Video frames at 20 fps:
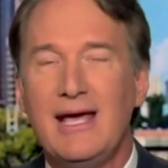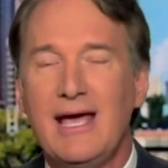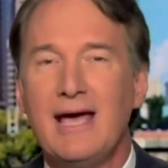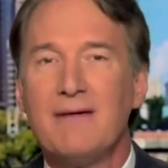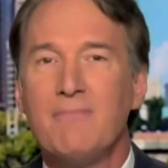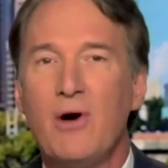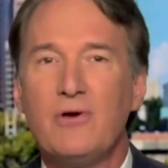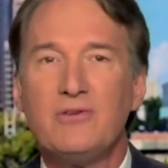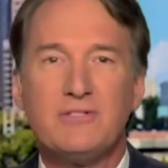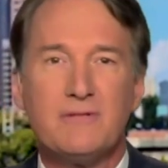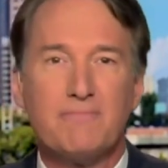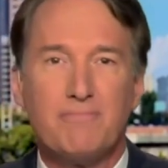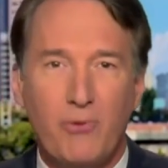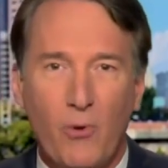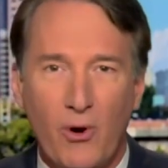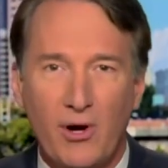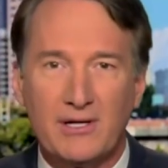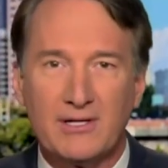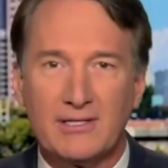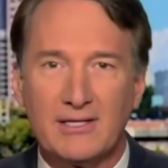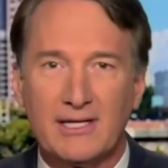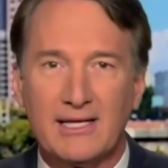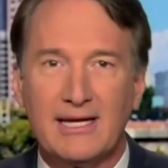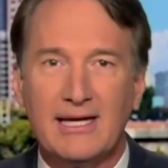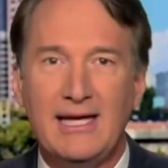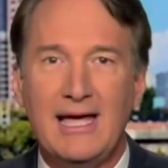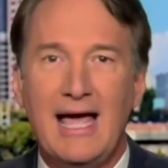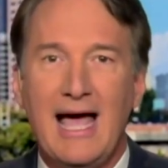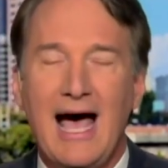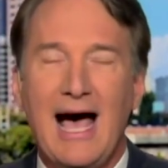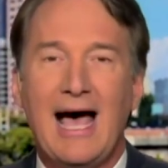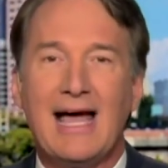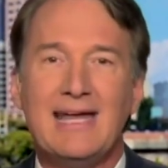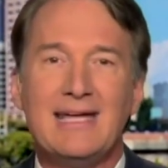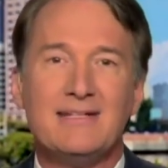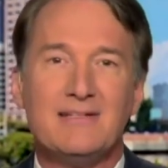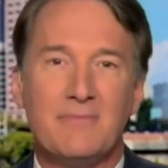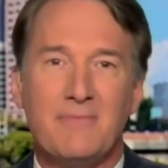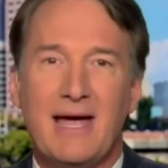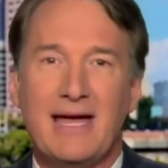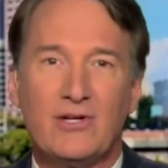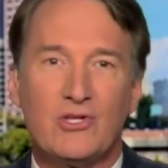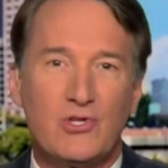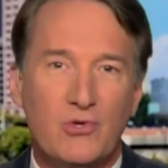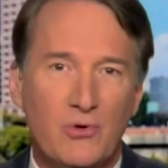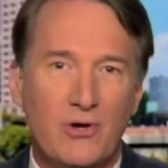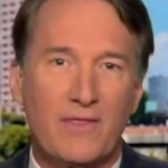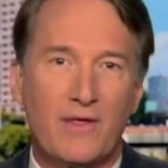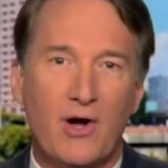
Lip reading: and most importantly, I need to make sure